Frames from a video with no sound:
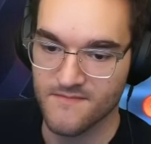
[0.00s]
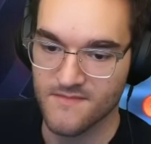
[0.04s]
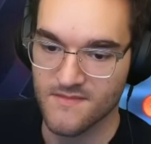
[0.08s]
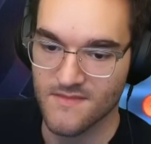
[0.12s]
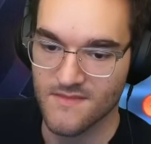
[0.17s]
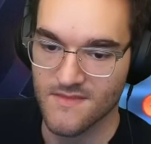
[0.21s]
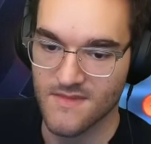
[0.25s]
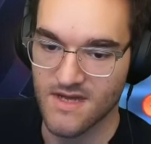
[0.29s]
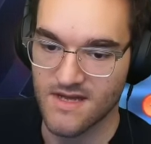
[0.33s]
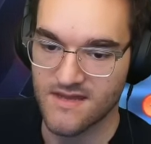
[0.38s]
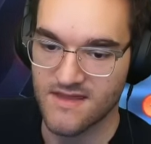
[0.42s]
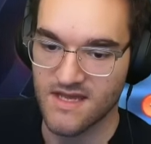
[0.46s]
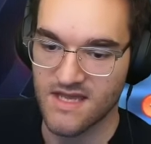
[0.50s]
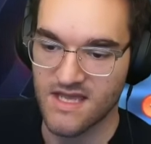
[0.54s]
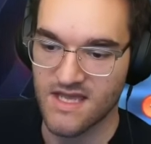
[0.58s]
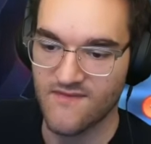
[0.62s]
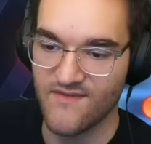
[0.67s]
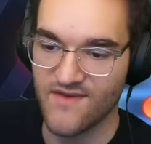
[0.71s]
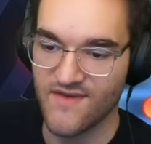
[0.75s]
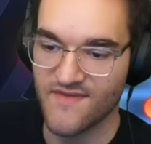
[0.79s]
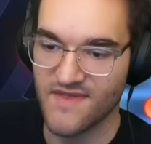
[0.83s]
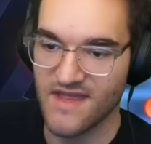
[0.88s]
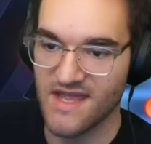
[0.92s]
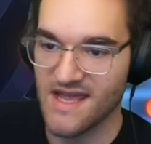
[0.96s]
I think
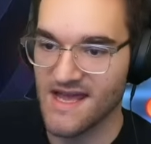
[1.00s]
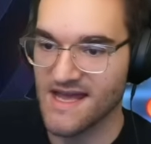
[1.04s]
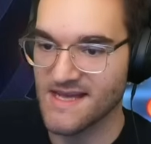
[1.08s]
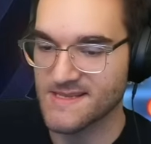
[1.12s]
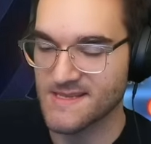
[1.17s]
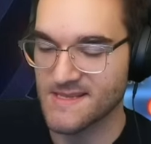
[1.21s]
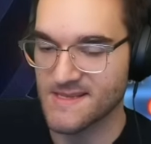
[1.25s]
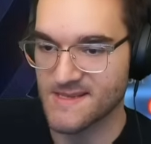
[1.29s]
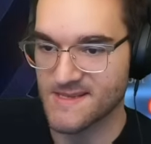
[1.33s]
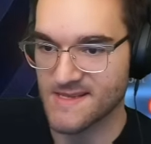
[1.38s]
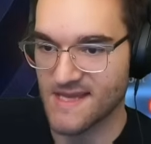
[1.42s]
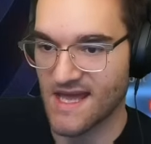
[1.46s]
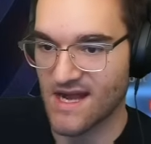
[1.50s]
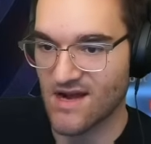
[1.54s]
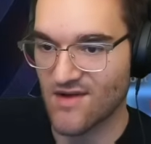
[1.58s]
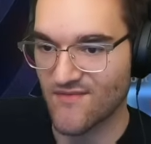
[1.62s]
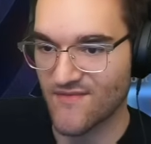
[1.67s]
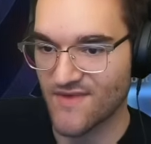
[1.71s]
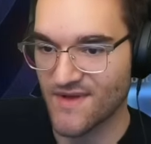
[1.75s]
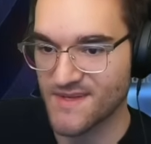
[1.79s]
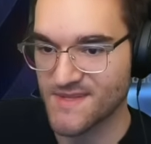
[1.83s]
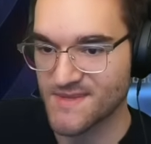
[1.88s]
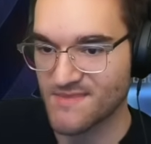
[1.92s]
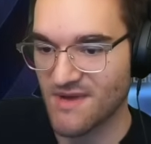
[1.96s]
even if they Essence Scatter
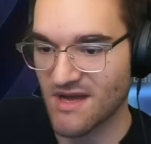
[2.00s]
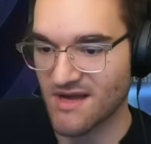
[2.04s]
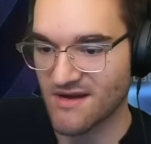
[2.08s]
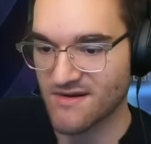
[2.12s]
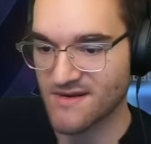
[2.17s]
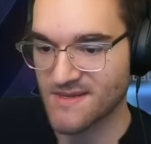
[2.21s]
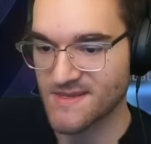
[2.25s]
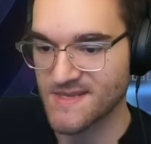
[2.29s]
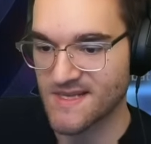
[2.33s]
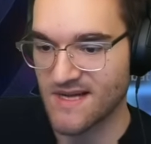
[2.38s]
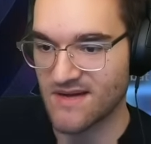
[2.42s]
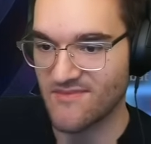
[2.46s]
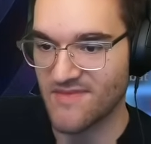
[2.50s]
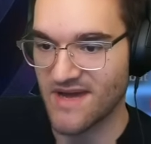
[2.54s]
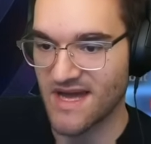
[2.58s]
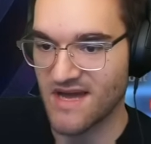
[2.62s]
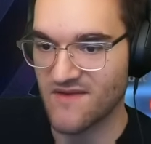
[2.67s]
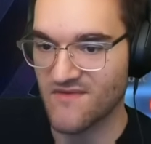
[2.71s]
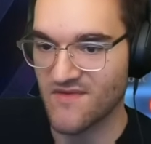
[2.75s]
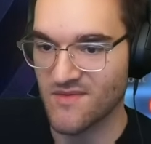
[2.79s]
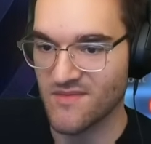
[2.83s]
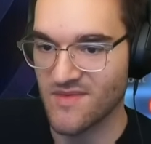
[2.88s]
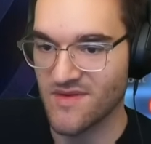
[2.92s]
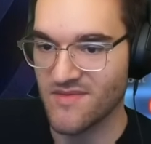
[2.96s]
Felspector, it's not bad
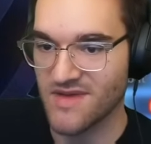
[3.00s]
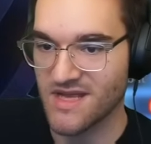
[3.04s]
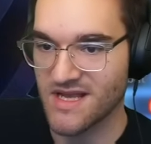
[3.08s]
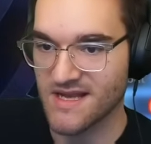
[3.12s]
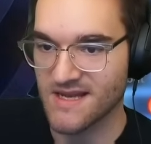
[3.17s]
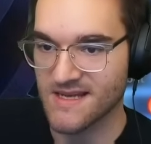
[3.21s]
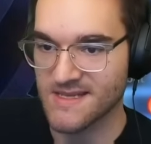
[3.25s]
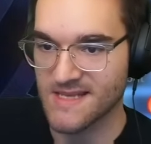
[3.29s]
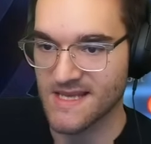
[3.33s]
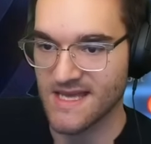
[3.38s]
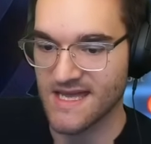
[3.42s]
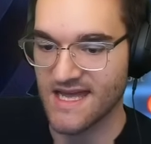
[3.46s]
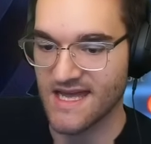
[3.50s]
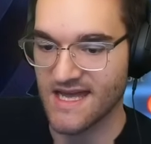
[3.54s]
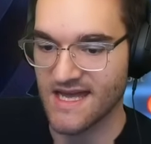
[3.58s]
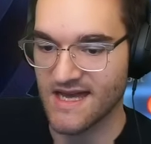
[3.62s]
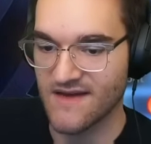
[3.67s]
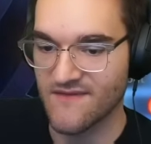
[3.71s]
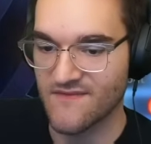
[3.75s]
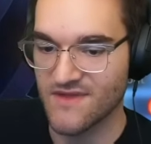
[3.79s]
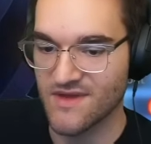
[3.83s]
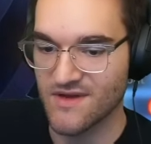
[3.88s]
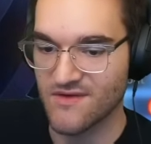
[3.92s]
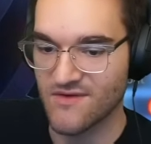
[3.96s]
for me because I
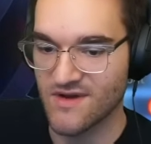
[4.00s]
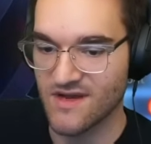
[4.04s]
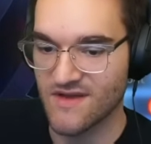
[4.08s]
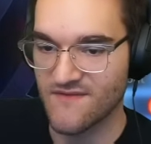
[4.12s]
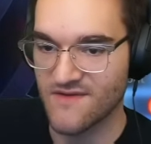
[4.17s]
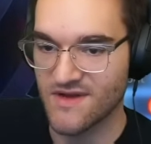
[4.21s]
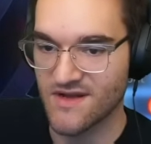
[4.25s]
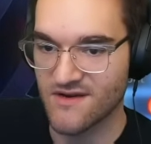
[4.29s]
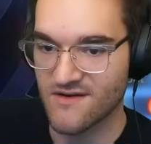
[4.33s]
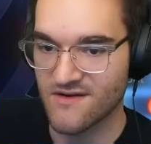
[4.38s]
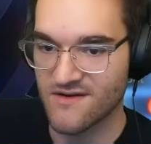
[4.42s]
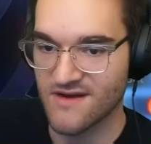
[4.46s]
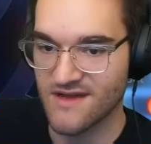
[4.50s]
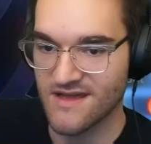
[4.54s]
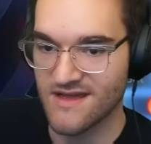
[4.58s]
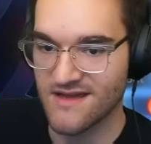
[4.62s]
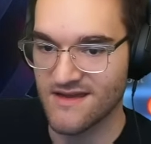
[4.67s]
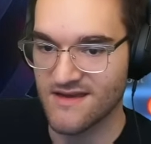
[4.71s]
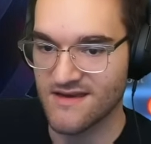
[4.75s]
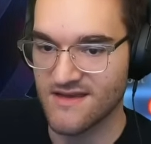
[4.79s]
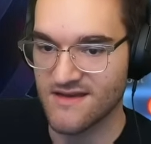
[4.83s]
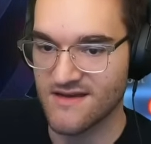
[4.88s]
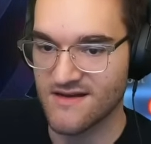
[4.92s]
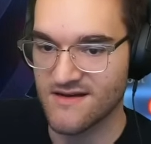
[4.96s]
have the Gravedigger in
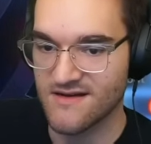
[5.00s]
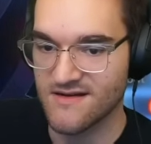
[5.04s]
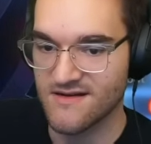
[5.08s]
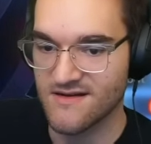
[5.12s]
hand here.